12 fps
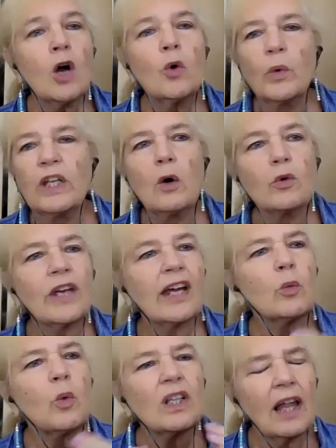We don't care
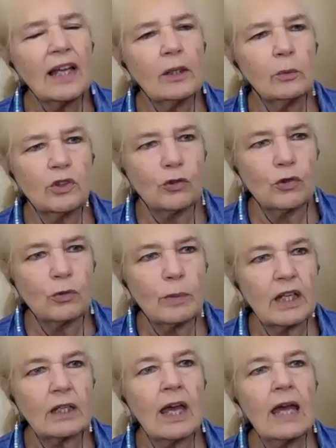what language you
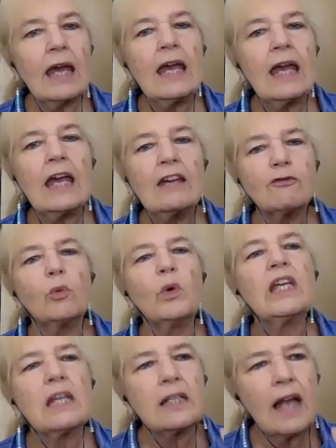speak. If we
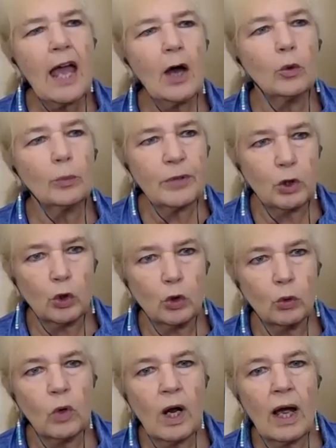can help
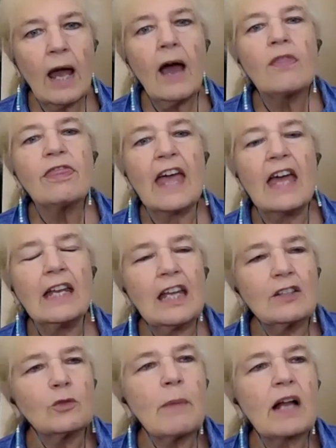you, then
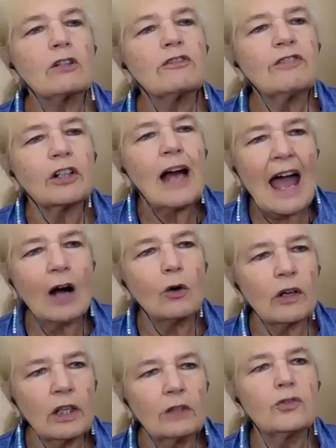it's better for
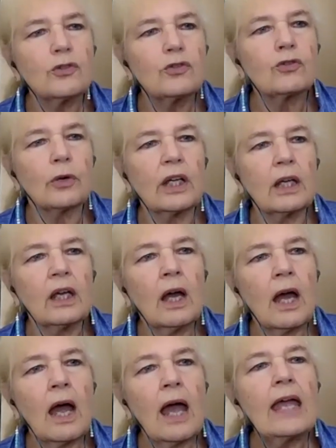our industry.
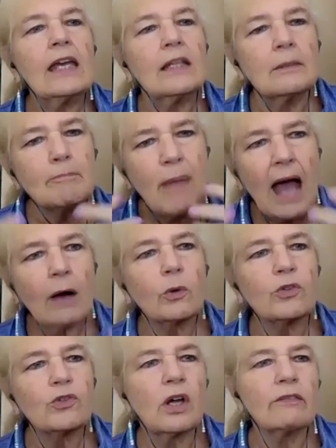It
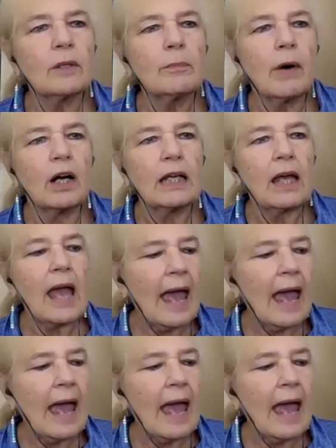empowers everybody.